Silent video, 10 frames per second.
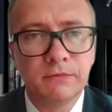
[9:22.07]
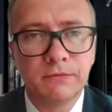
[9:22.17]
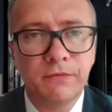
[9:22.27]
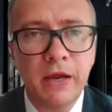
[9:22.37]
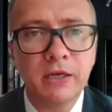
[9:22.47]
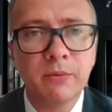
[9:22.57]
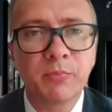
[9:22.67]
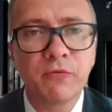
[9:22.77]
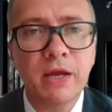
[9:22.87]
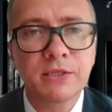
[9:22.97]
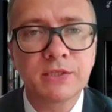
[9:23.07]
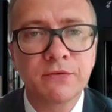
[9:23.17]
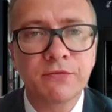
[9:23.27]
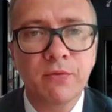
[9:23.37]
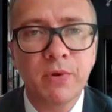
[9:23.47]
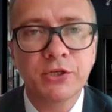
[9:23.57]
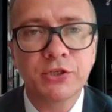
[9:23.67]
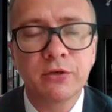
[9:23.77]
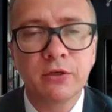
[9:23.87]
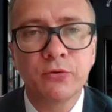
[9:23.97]
finally provide this
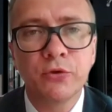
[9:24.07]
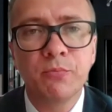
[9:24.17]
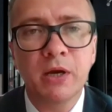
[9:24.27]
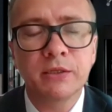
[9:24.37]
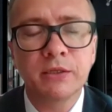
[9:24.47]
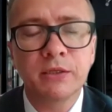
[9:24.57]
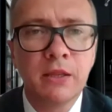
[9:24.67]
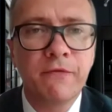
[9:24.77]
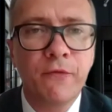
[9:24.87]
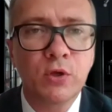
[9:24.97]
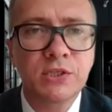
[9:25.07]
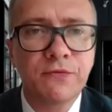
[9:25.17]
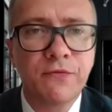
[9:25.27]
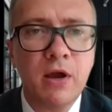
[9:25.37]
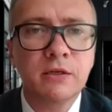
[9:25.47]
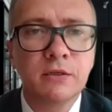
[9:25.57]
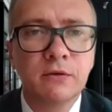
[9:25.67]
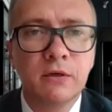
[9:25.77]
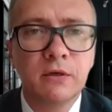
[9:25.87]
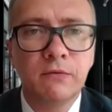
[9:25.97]
information to you. But the first fund
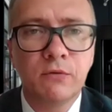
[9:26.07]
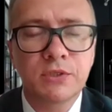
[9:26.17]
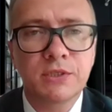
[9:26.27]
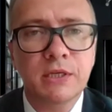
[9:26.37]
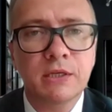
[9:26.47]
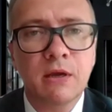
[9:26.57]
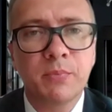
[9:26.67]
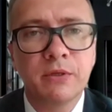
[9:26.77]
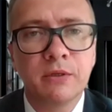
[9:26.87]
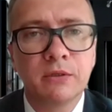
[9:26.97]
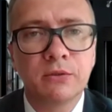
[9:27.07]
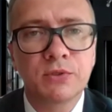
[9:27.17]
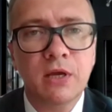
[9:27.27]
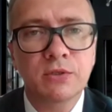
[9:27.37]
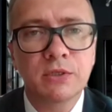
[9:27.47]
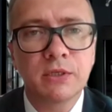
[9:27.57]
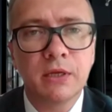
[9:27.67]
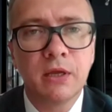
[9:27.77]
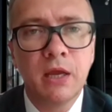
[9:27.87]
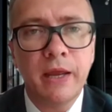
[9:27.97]
was set up in
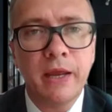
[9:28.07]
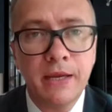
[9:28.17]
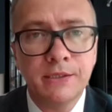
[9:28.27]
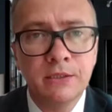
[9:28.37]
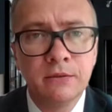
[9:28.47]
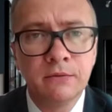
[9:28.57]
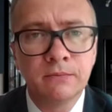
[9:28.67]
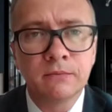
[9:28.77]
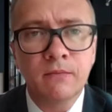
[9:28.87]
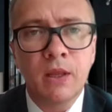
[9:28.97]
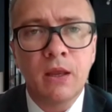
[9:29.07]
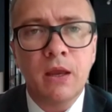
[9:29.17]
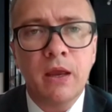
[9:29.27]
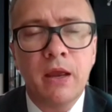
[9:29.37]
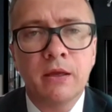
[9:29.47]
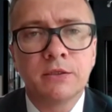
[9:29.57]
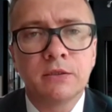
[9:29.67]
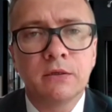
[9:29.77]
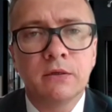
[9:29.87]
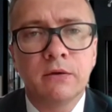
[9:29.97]
2018, mm-hmm. And
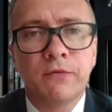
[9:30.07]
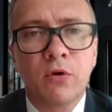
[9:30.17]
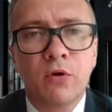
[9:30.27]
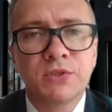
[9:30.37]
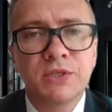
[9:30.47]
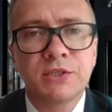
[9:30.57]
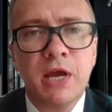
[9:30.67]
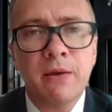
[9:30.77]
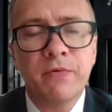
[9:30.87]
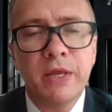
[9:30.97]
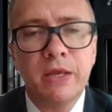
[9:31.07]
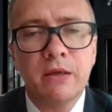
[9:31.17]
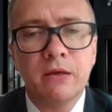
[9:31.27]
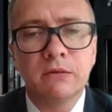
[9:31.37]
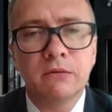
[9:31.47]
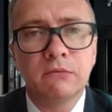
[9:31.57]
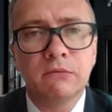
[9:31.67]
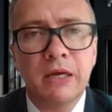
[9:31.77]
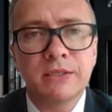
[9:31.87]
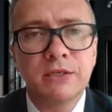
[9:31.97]
from this time
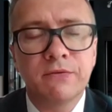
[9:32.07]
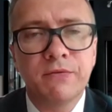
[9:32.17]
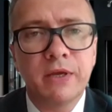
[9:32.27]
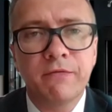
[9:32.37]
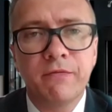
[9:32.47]
I think we have.